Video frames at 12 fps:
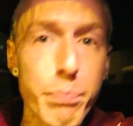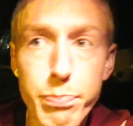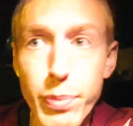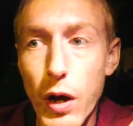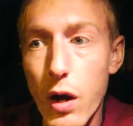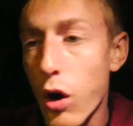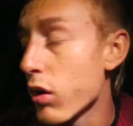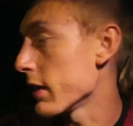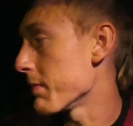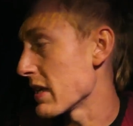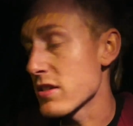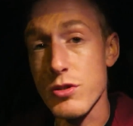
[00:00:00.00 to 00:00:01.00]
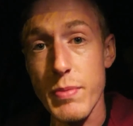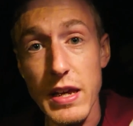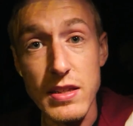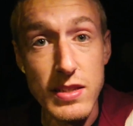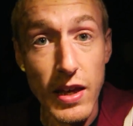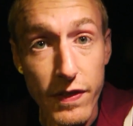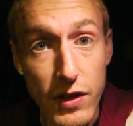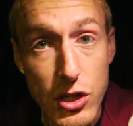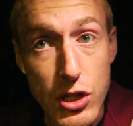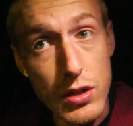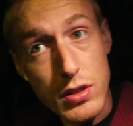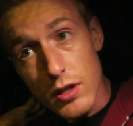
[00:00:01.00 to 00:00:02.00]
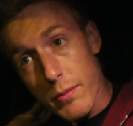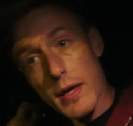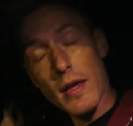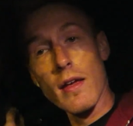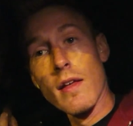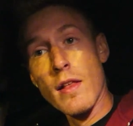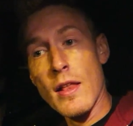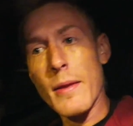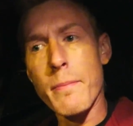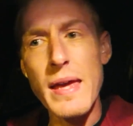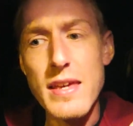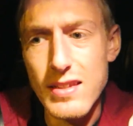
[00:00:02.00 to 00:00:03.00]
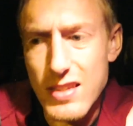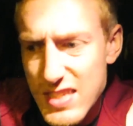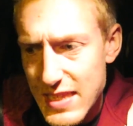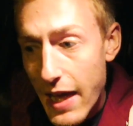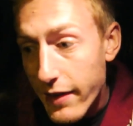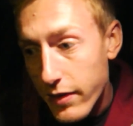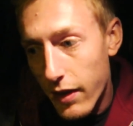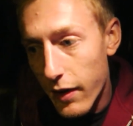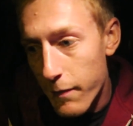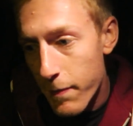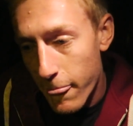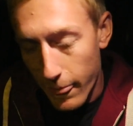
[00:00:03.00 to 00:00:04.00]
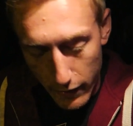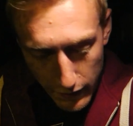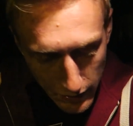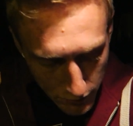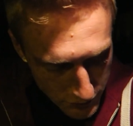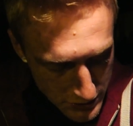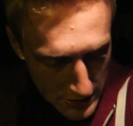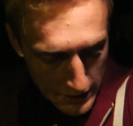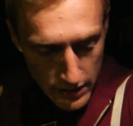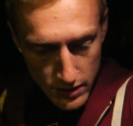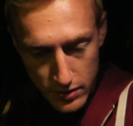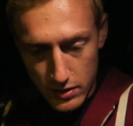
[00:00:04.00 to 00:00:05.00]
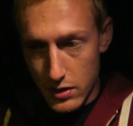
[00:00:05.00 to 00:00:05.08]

but Holly messaged me and said that she's gonna be making lasagna, I think, for tea.